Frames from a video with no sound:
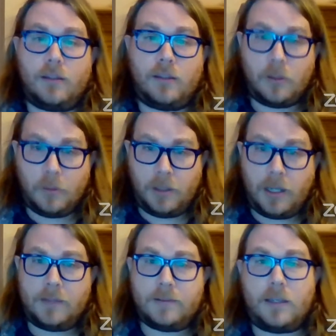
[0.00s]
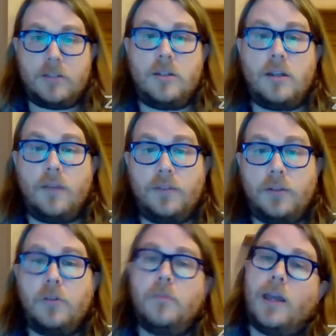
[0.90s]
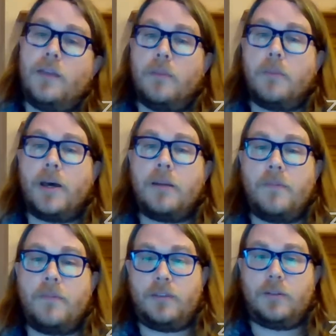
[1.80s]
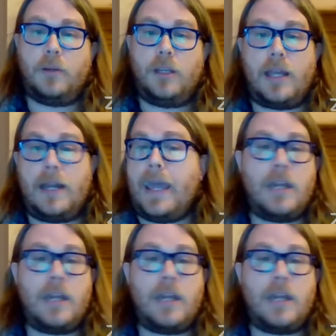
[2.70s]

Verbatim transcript: the Q&A section of Zoom at the bottom of the screen at